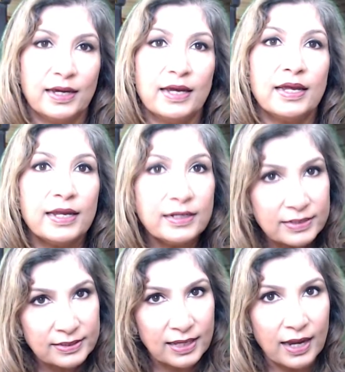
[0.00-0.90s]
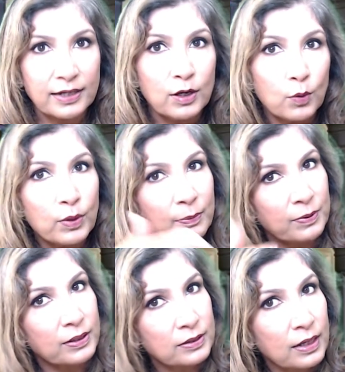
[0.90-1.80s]
In design, we
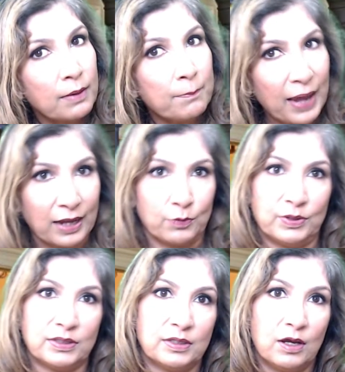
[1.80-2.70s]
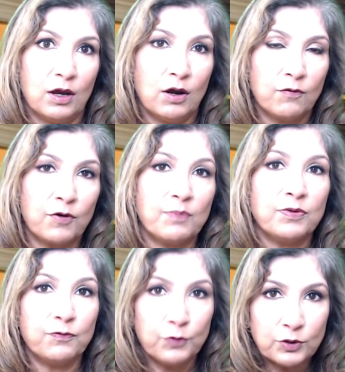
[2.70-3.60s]
build backwards, from
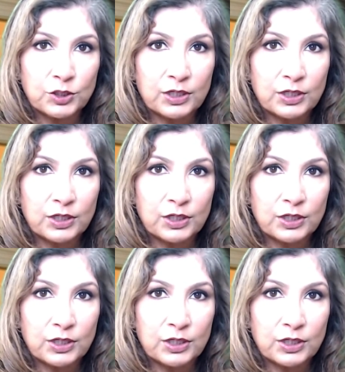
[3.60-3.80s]
the future